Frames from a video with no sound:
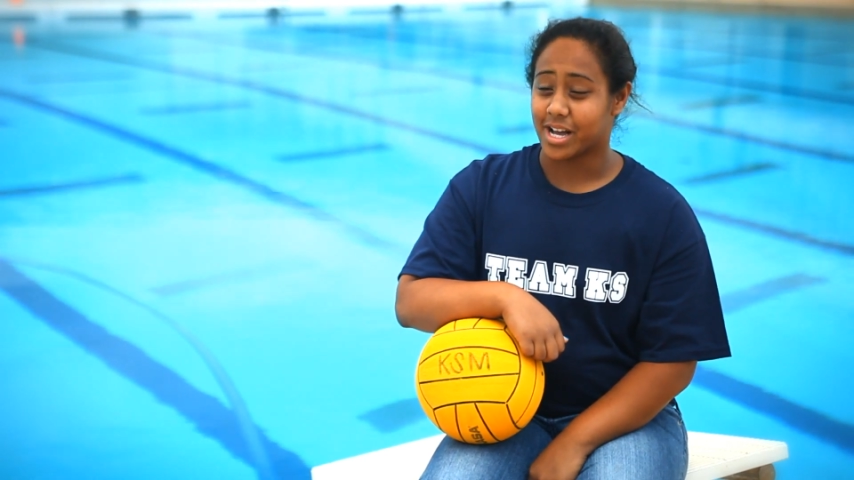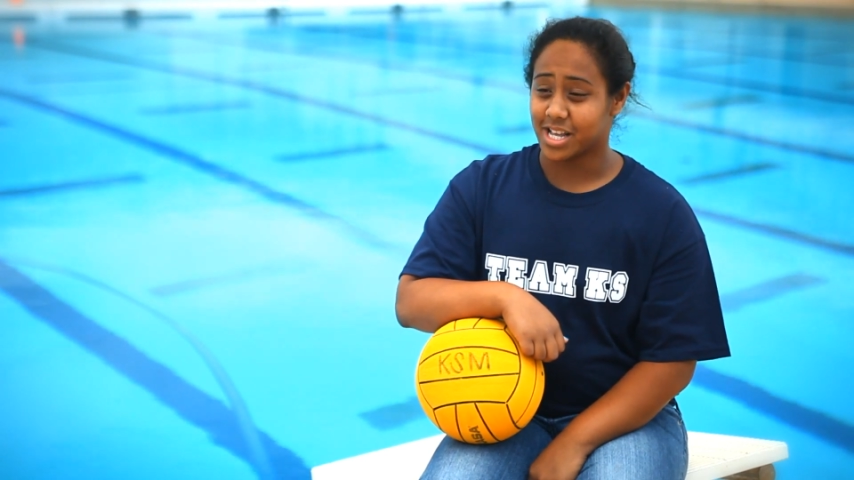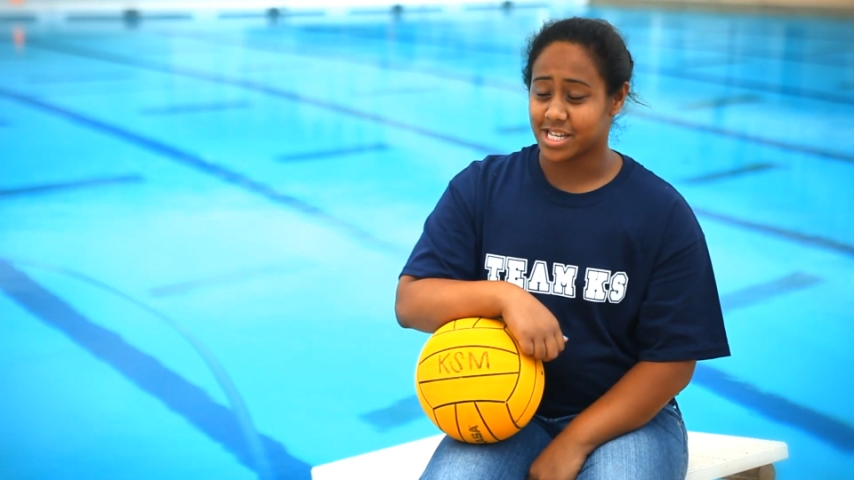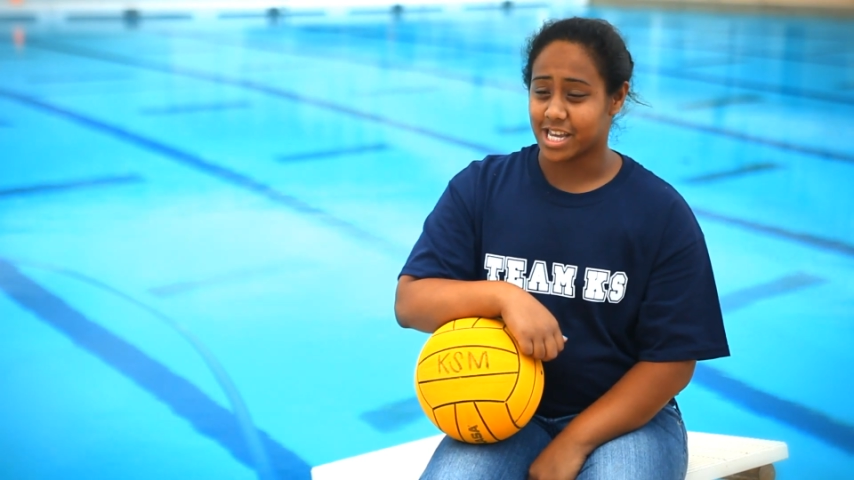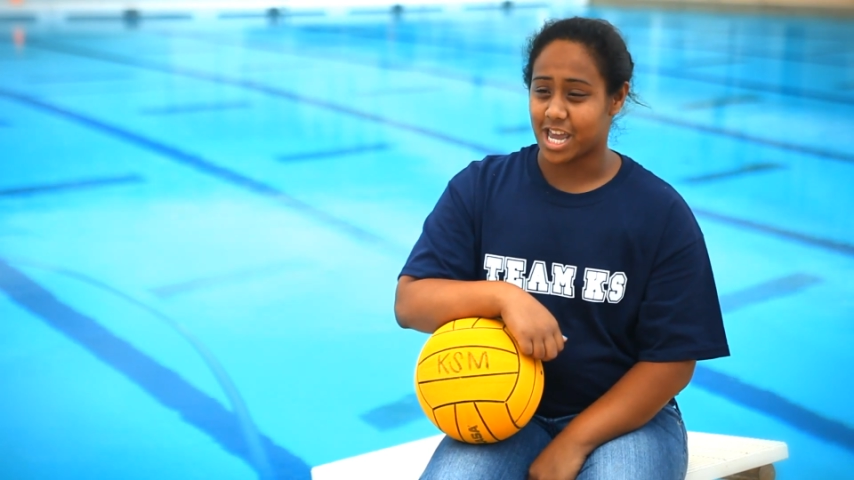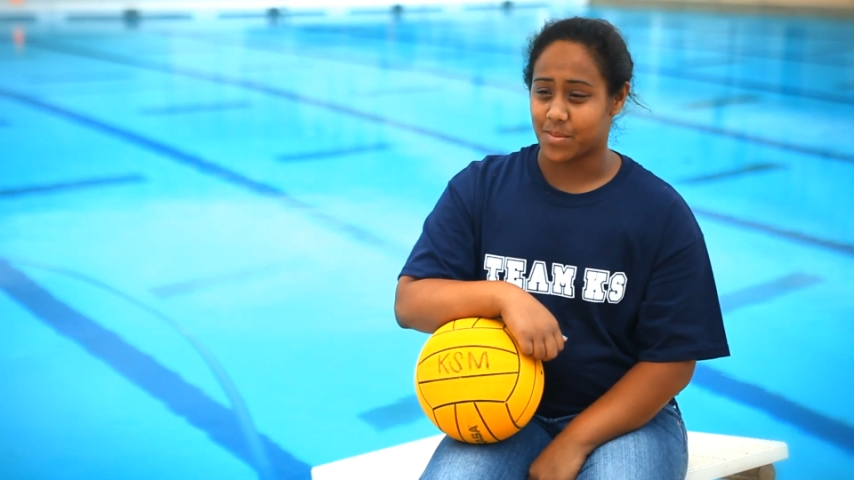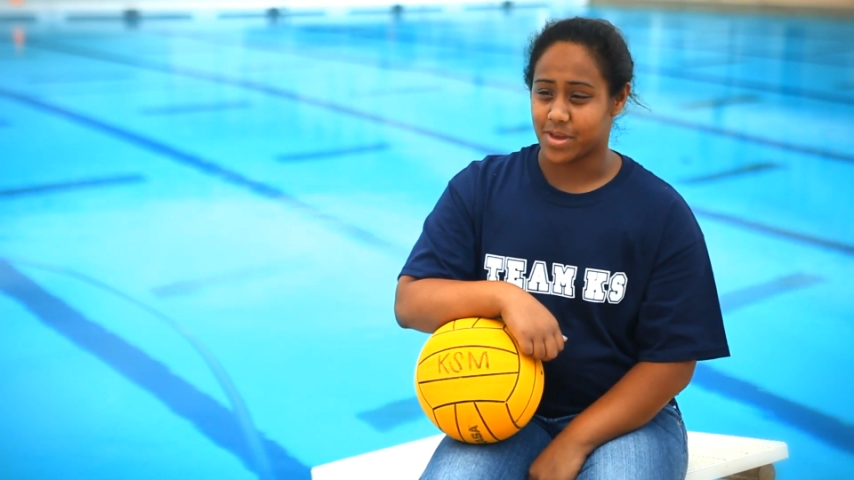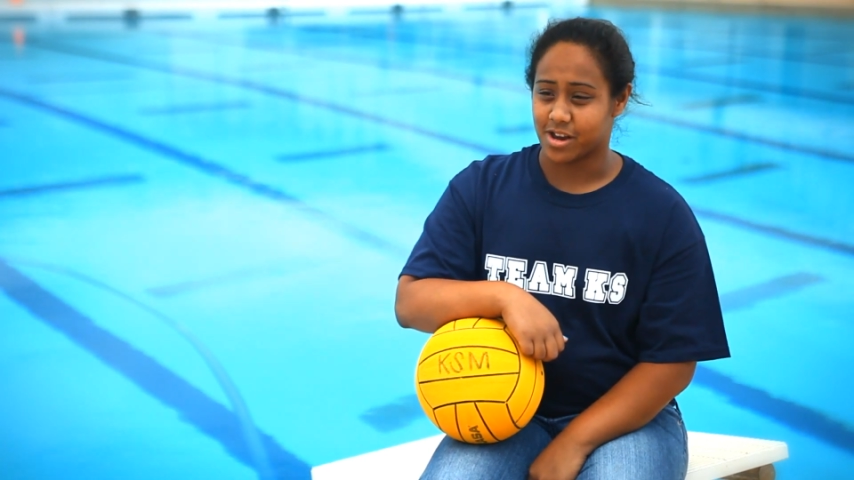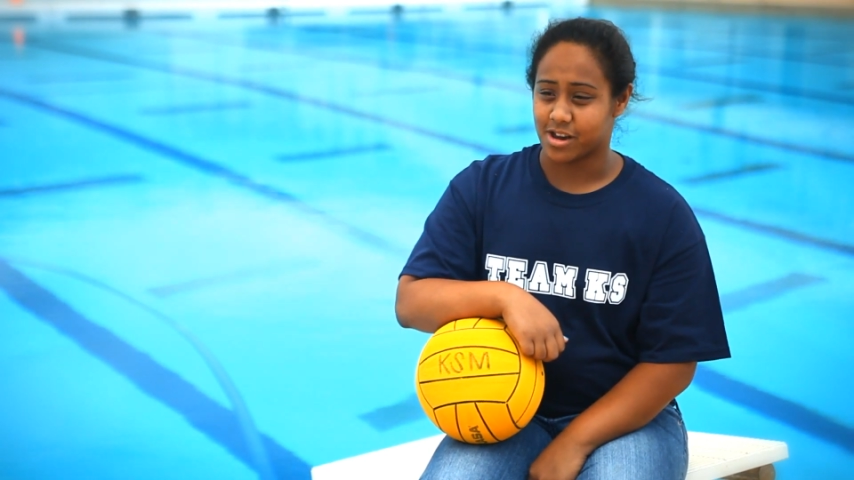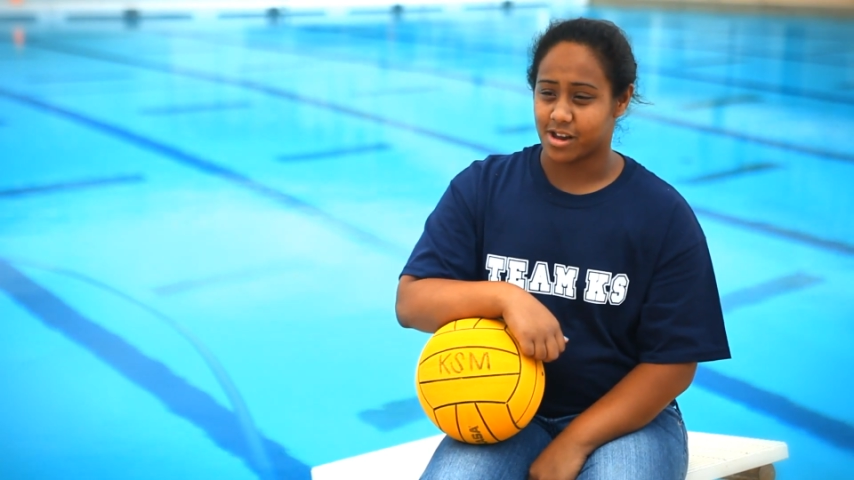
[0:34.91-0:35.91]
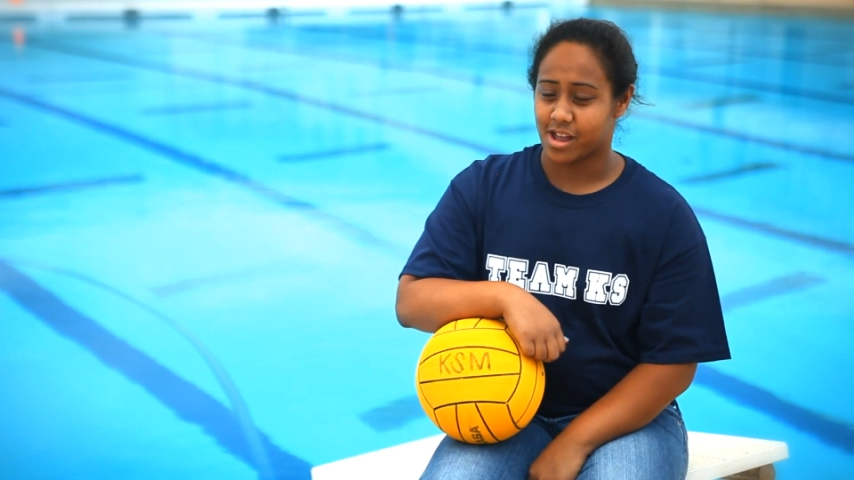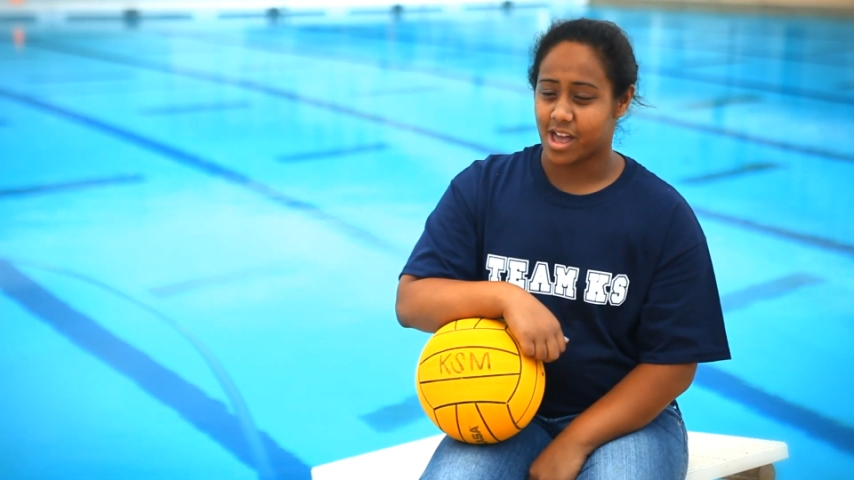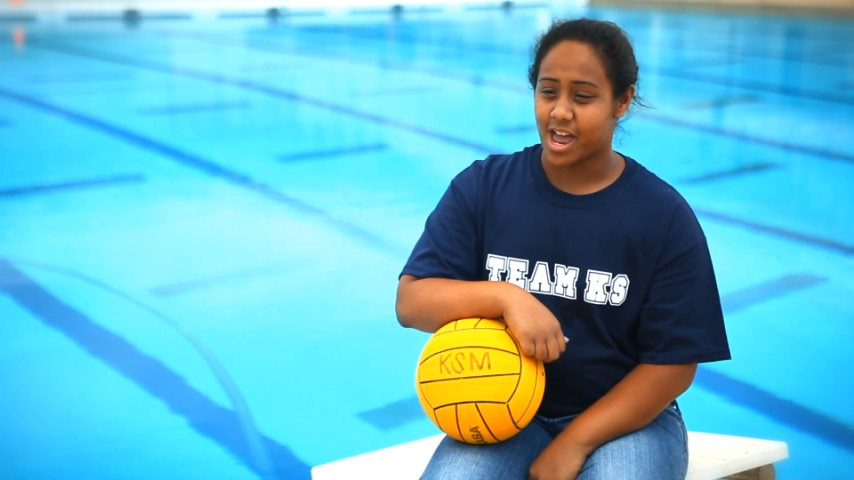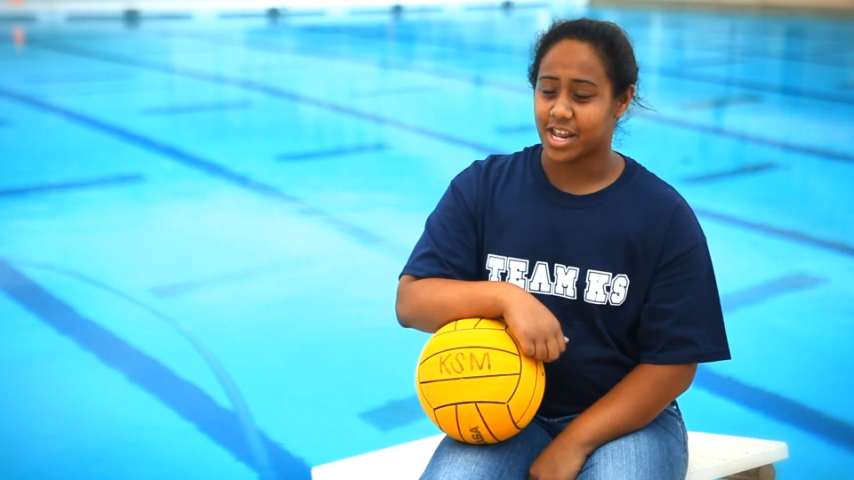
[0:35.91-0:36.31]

my cousin came here